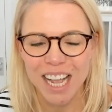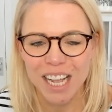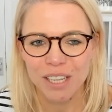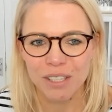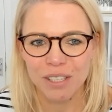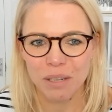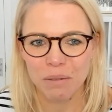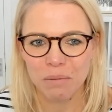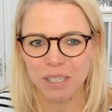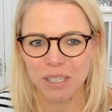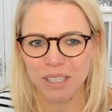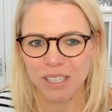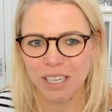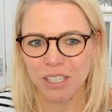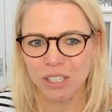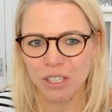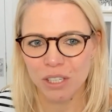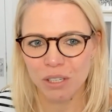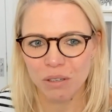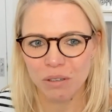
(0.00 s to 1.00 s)
So what they
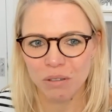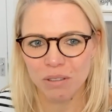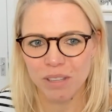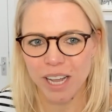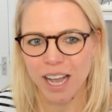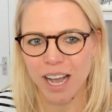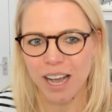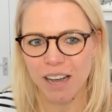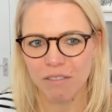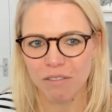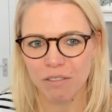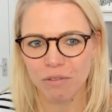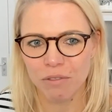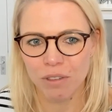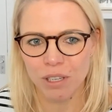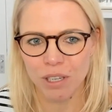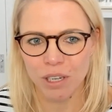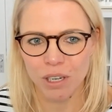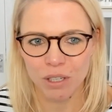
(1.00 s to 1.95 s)
do, they have a fully